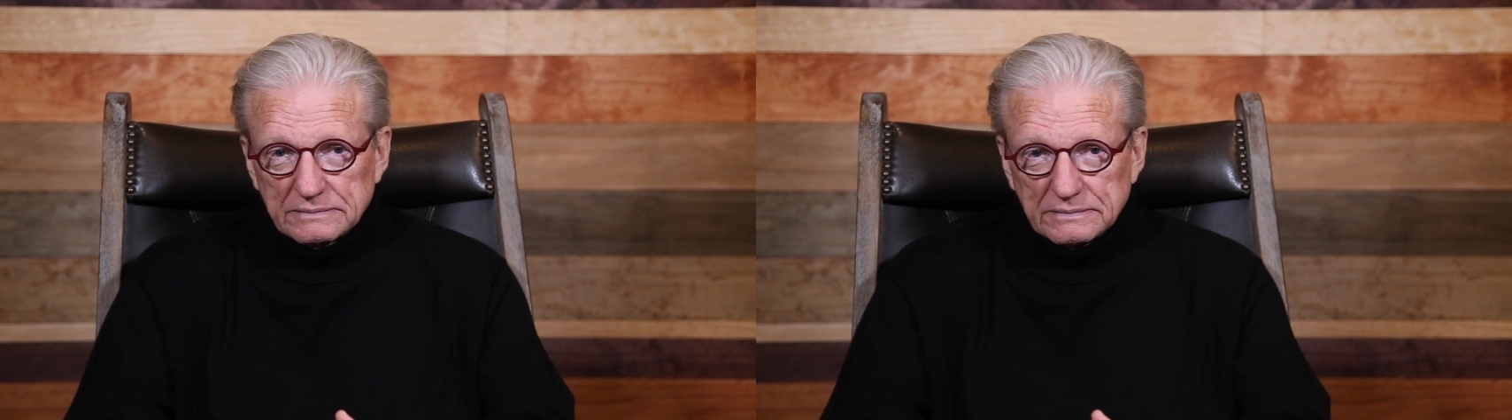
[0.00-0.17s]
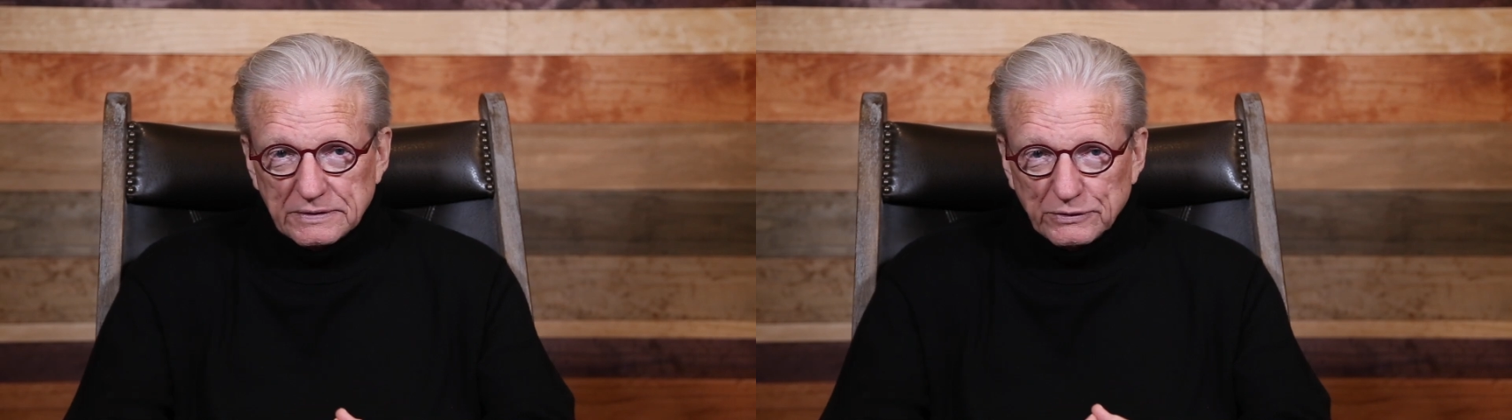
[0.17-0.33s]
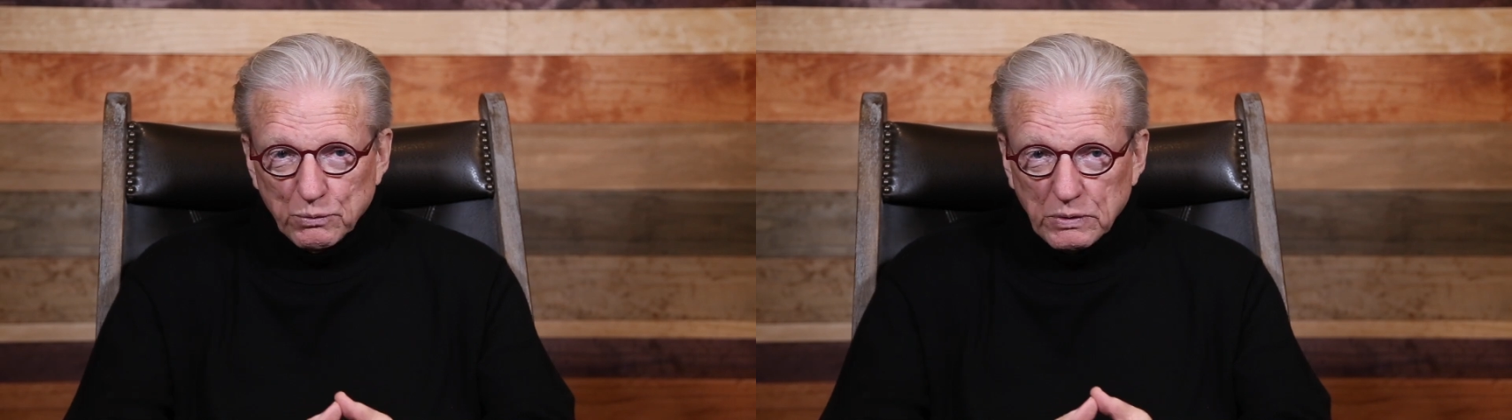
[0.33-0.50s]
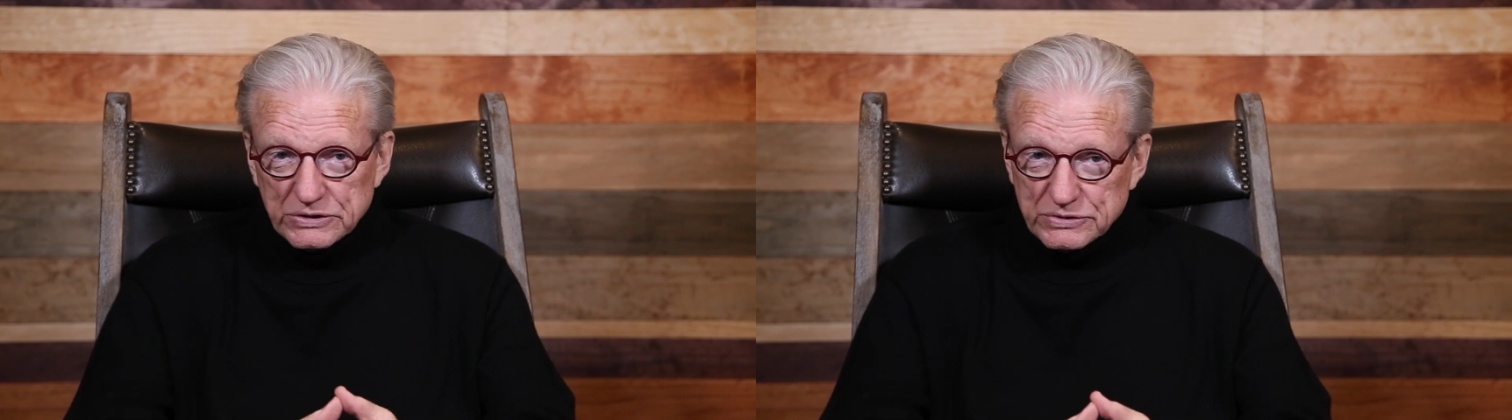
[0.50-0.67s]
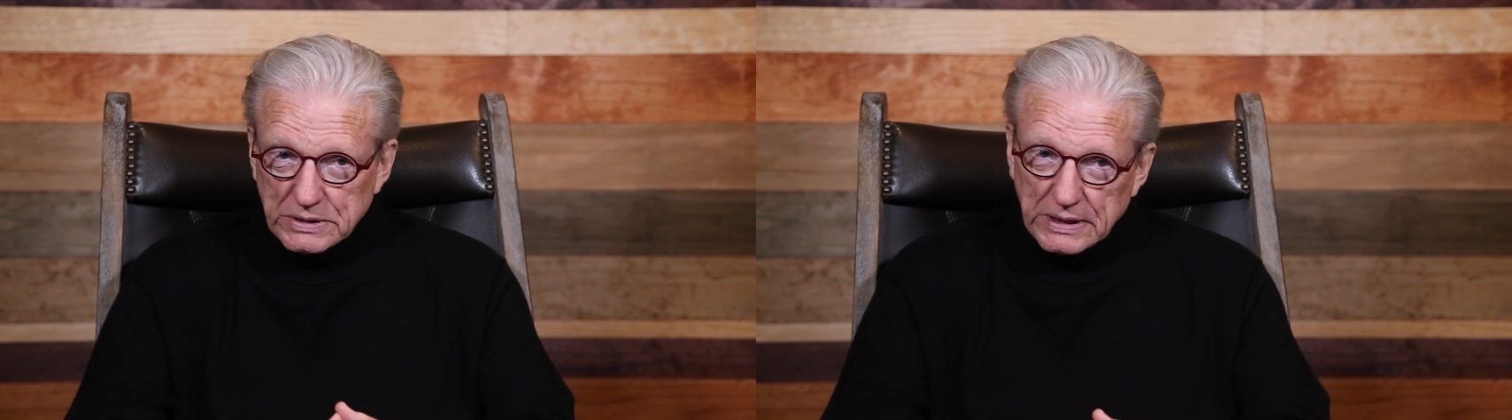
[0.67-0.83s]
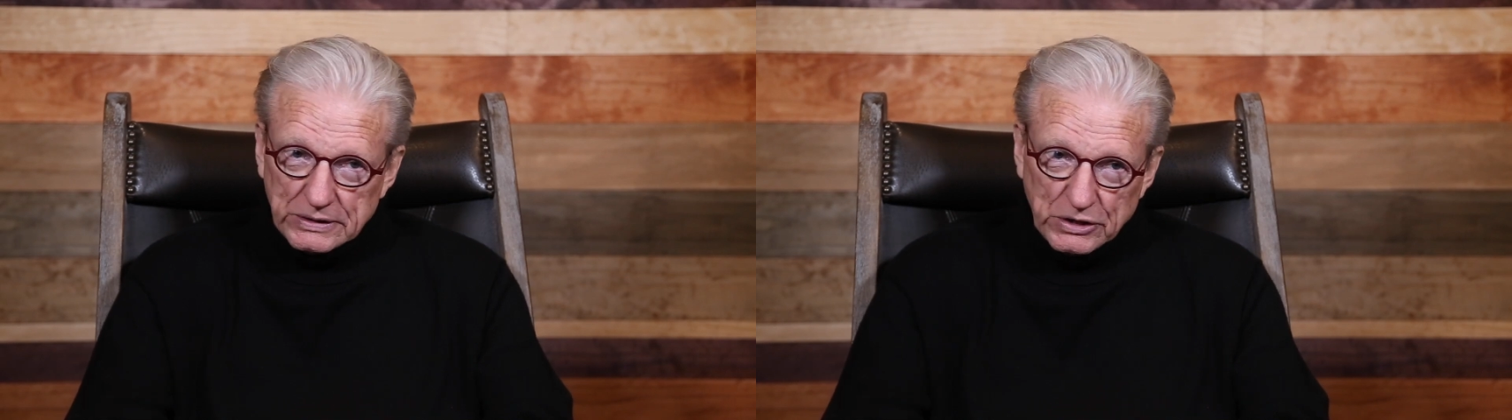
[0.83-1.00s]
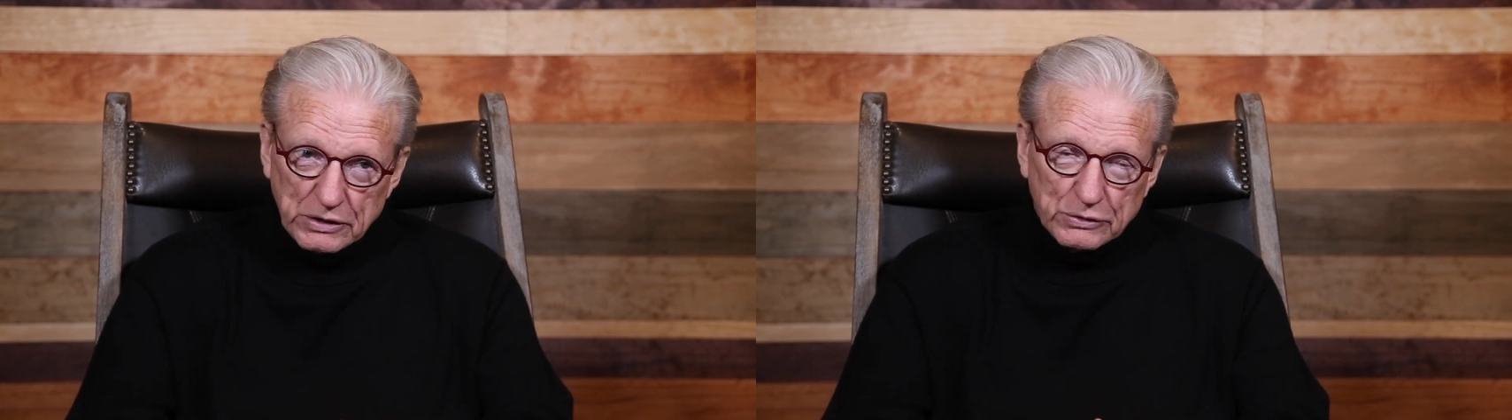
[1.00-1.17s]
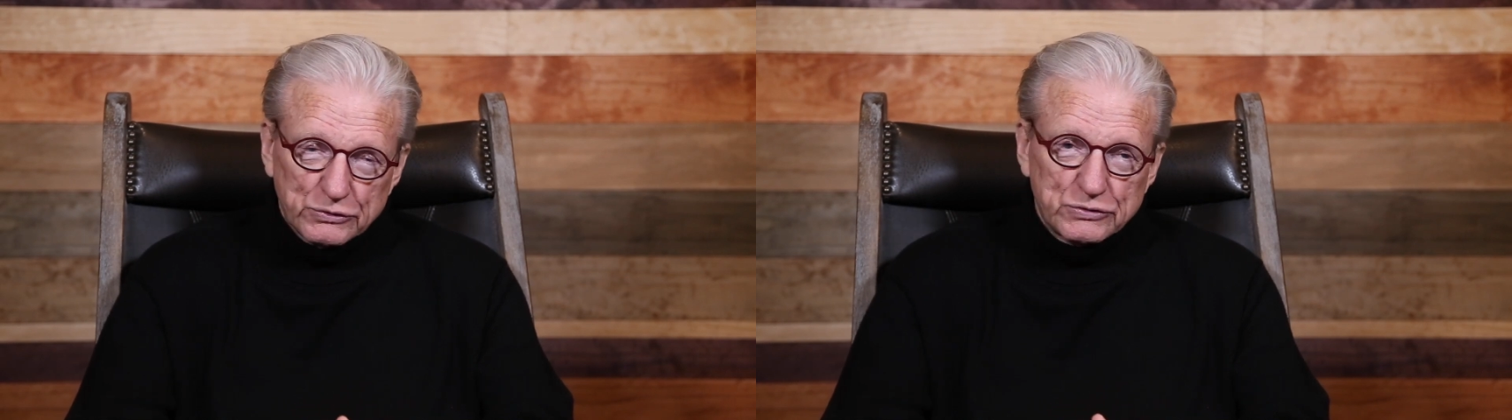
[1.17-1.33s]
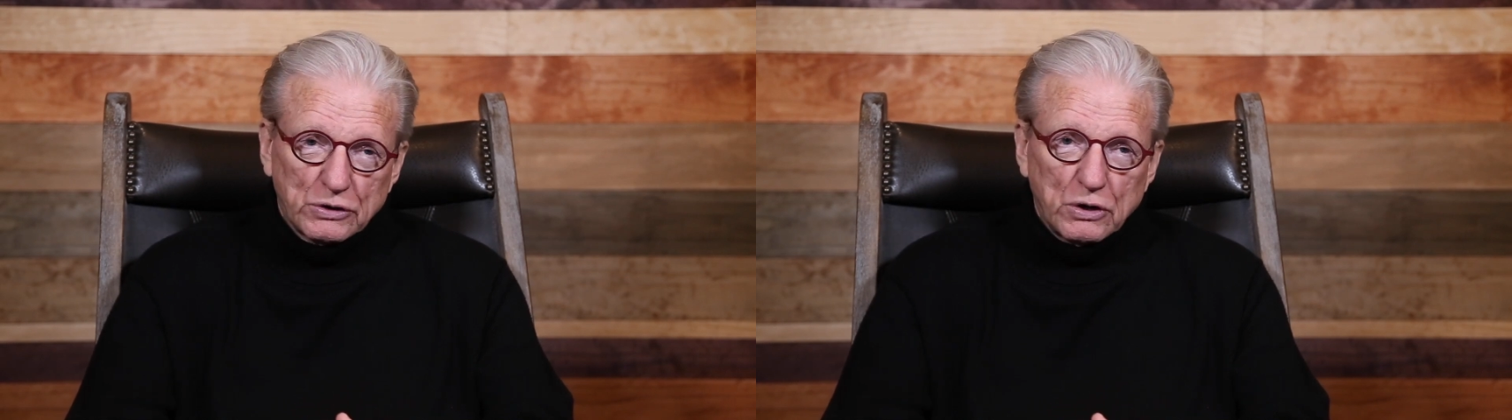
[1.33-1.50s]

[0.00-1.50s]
than there was 10 years